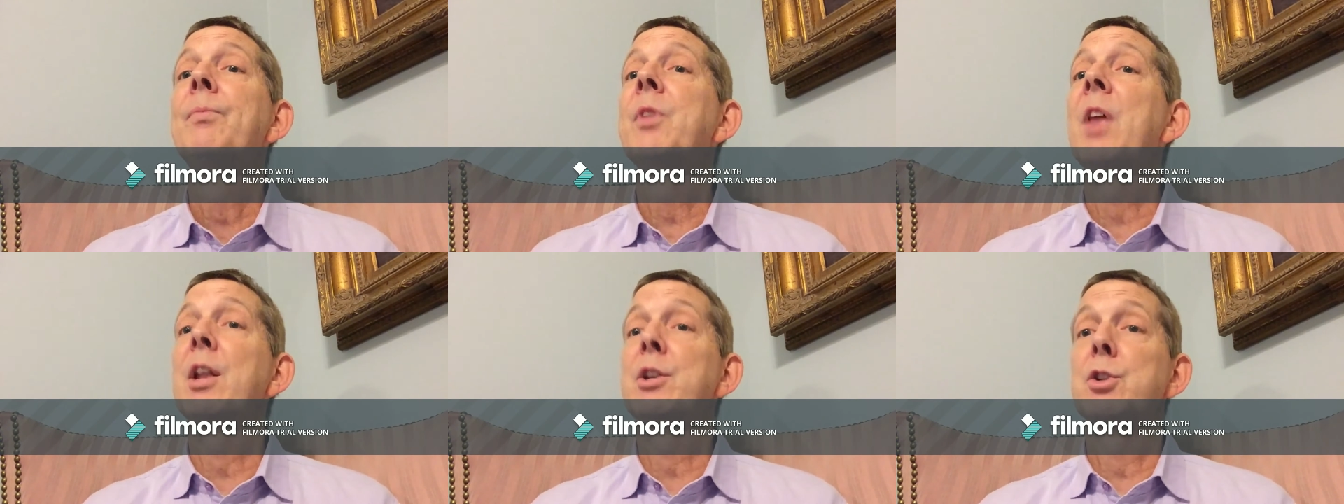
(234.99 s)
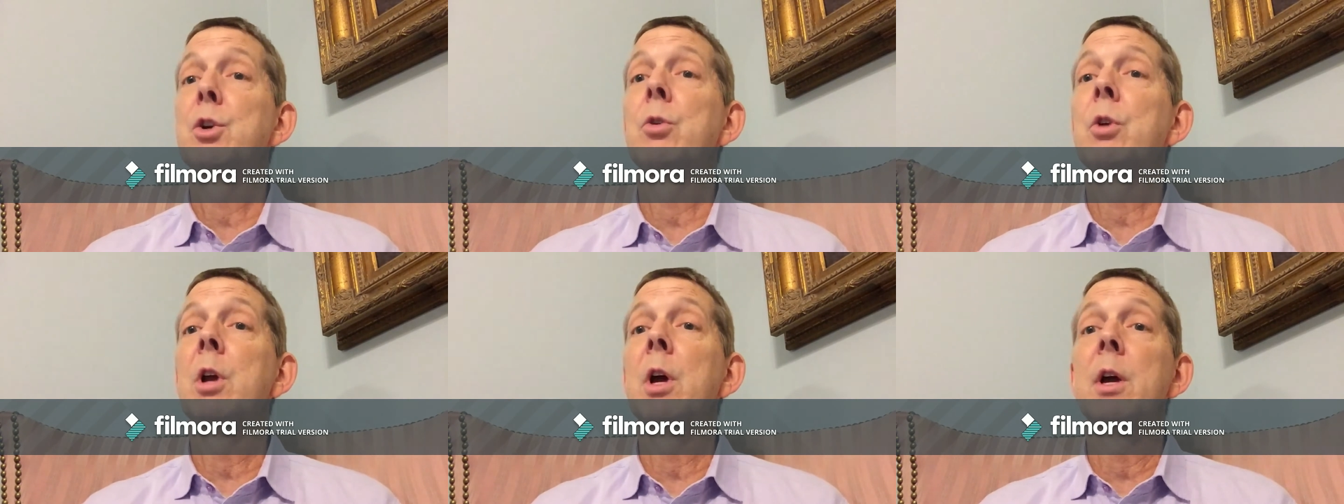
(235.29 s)

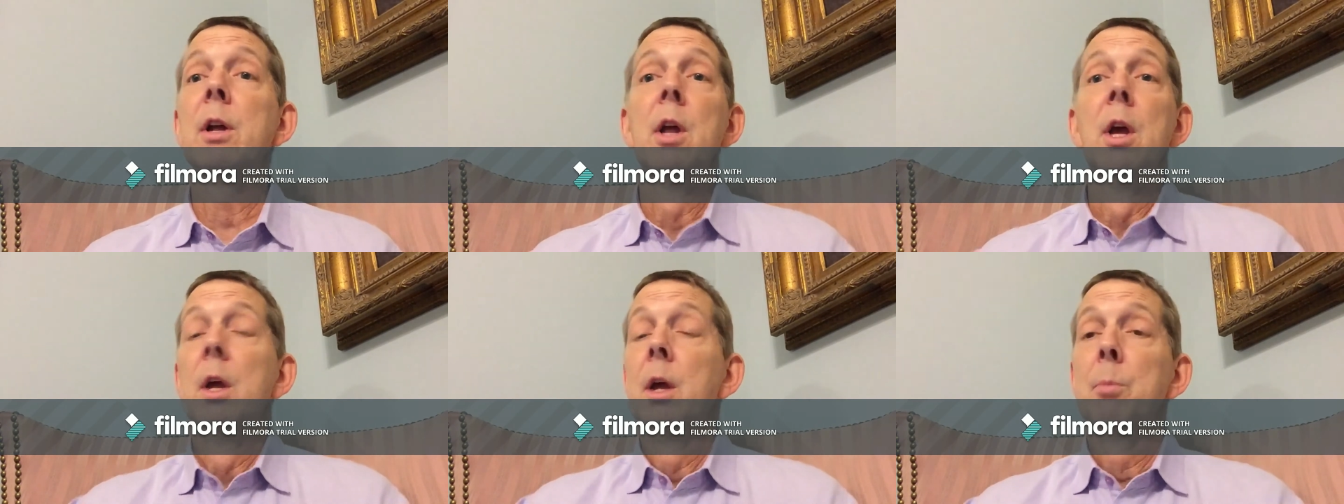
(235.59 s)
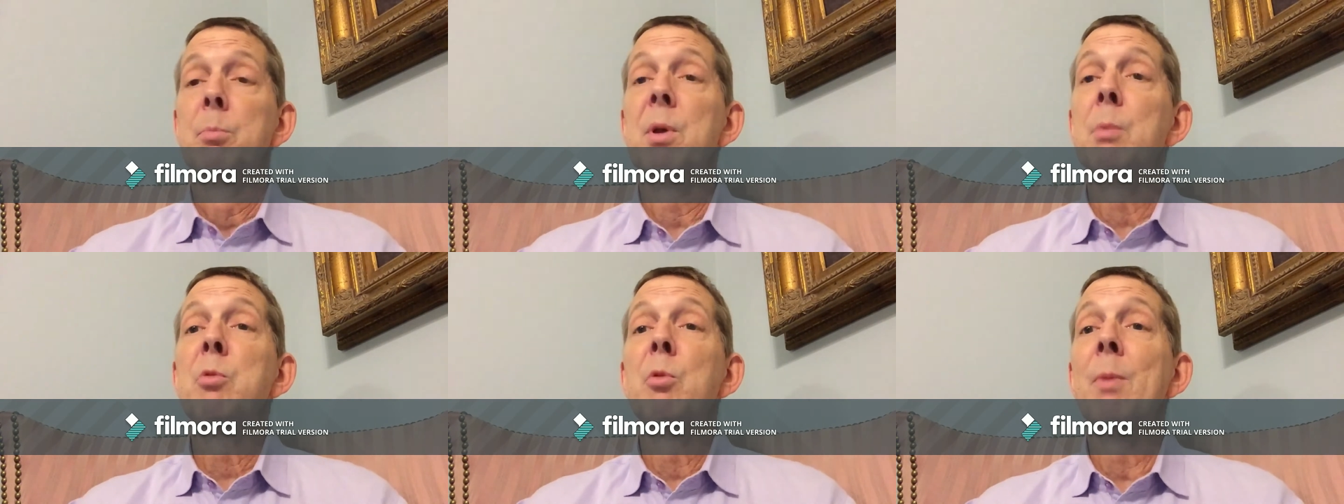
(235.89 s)
That's okay.
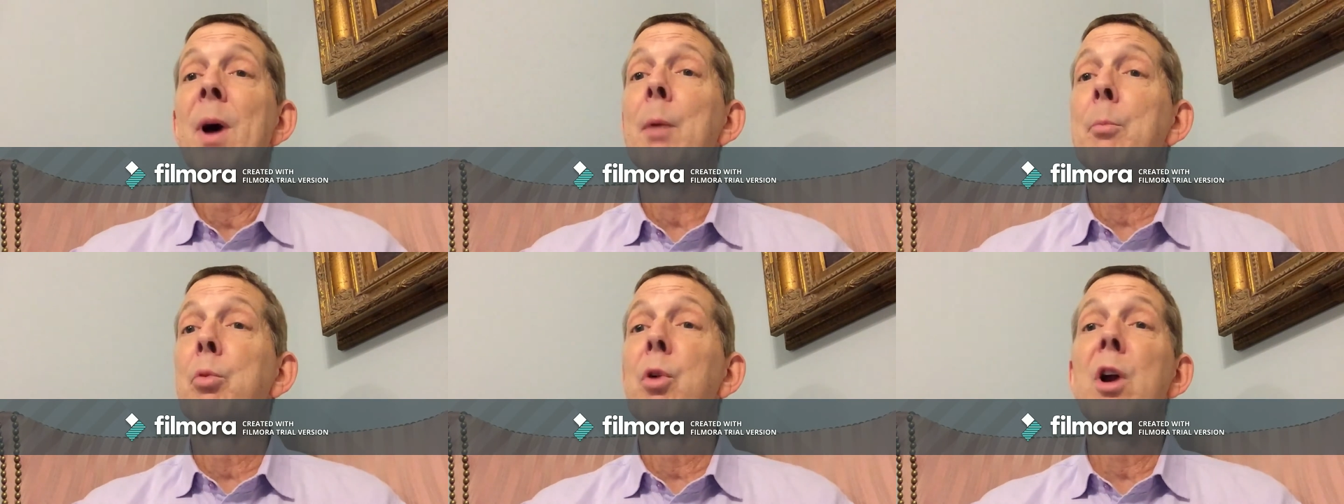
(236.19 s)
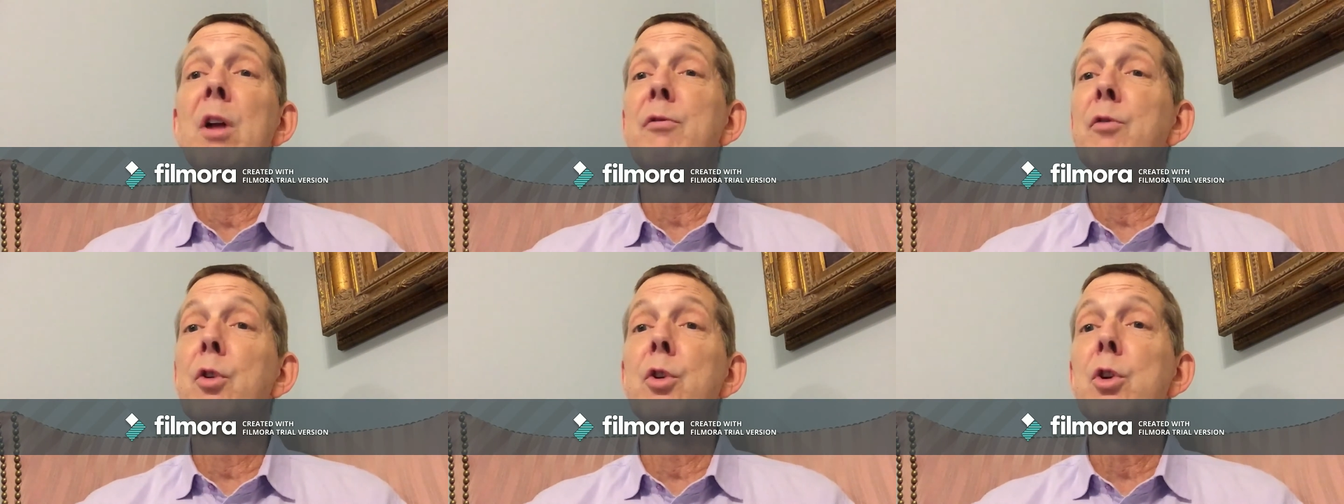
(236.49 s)
People might
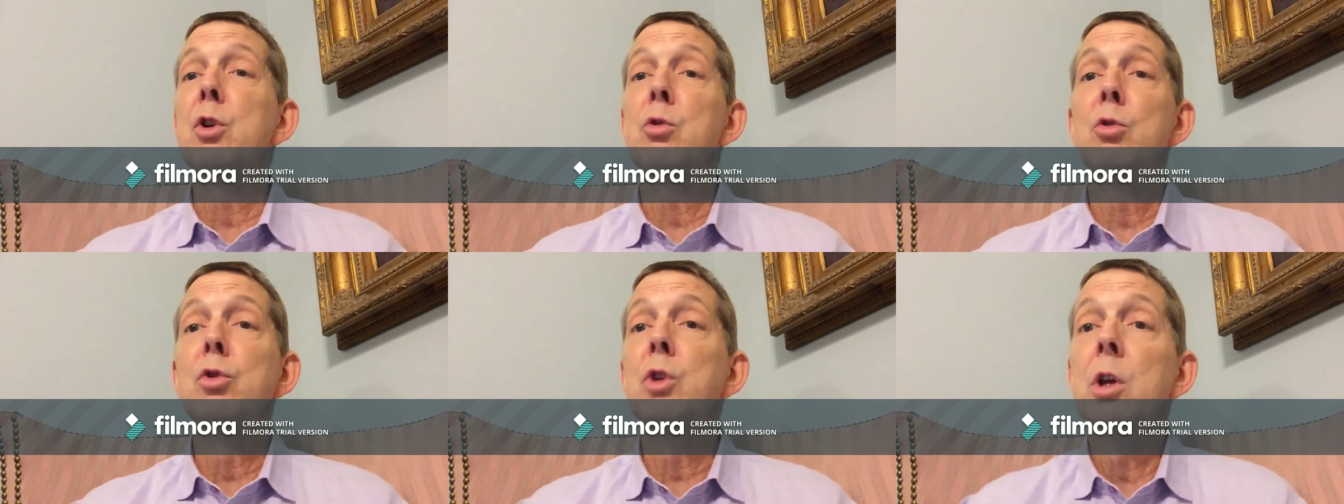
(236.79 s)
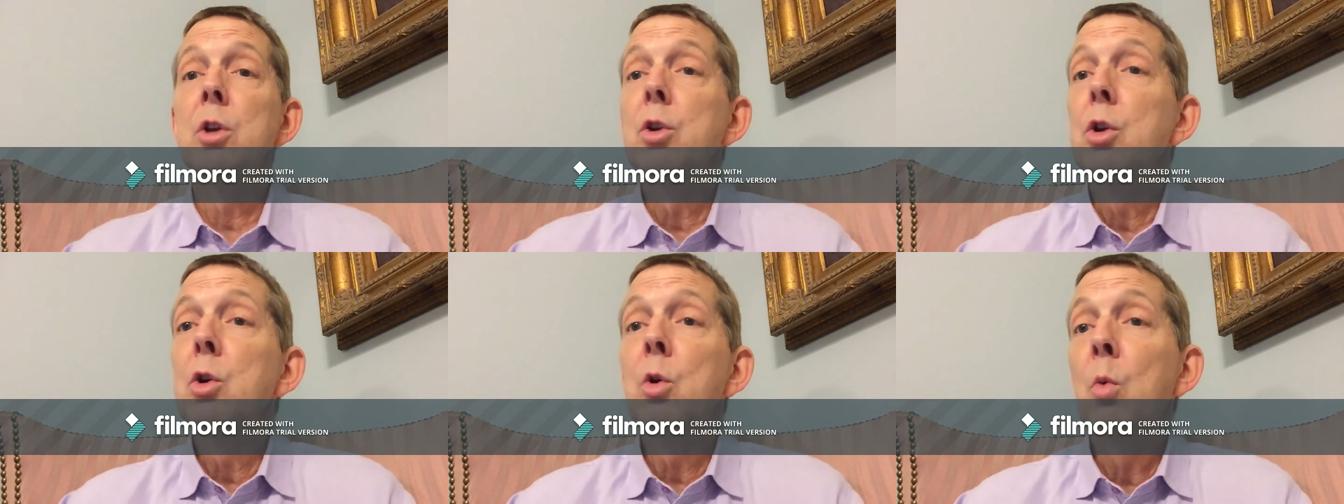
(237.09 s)
pray for you
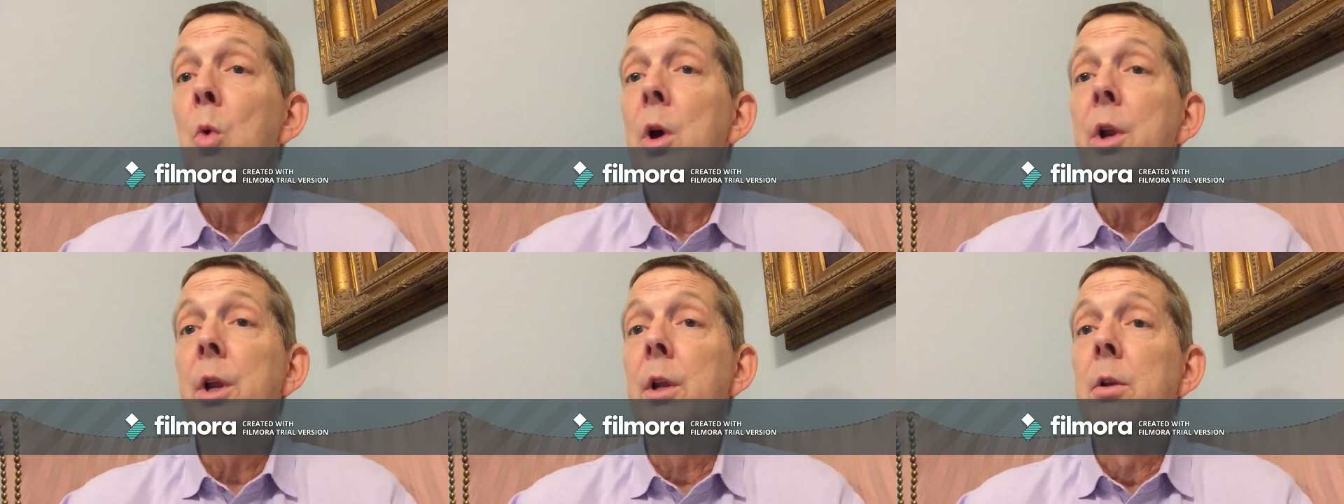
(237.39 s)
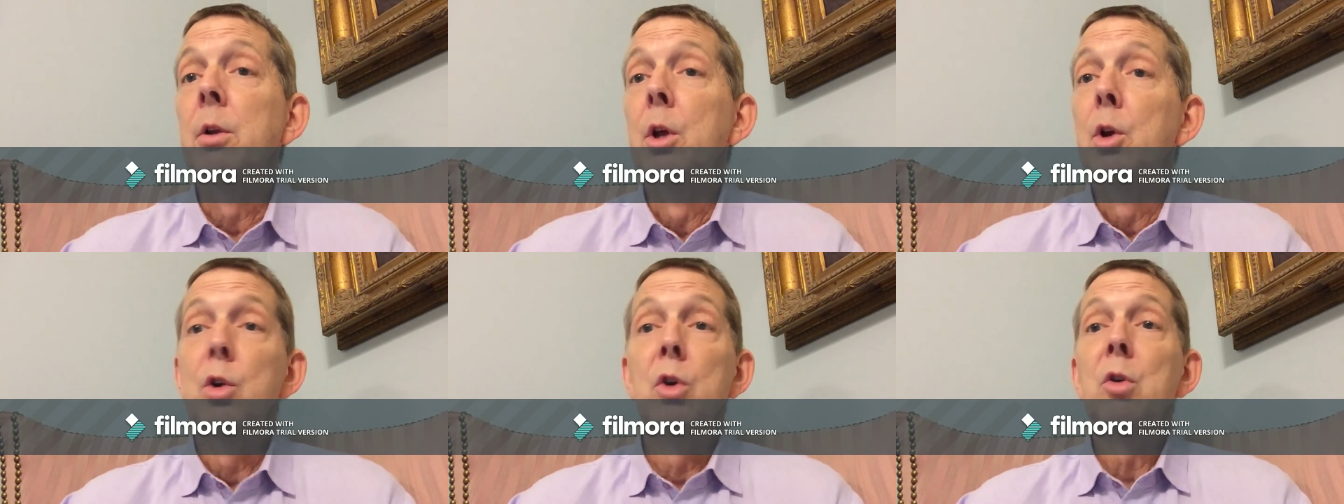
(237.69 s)
and you don't want it.
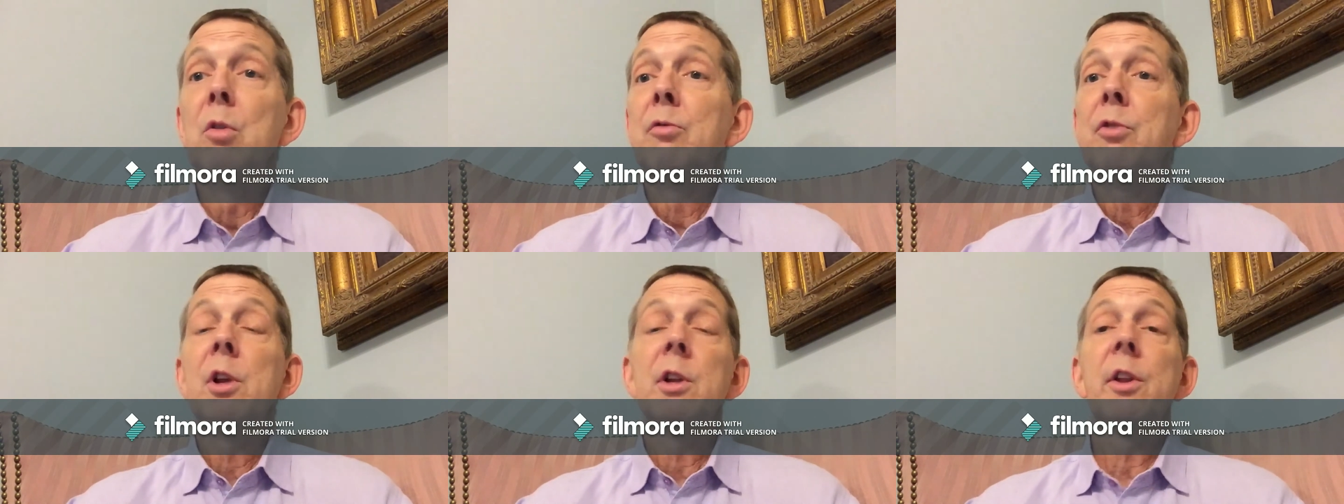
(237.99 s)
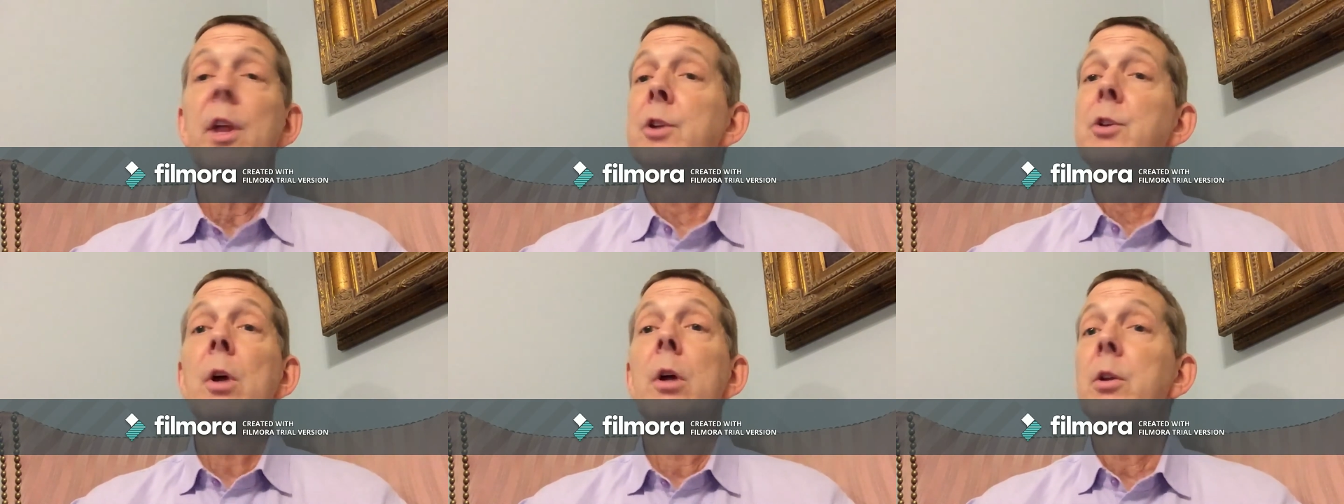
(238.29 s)
You don't
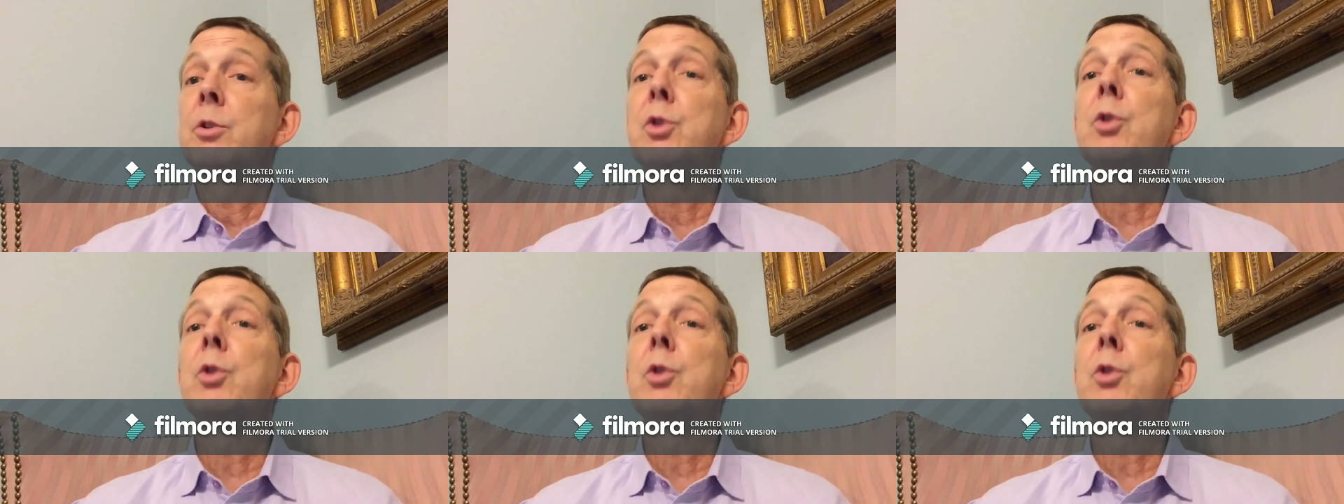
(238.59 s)
feel it.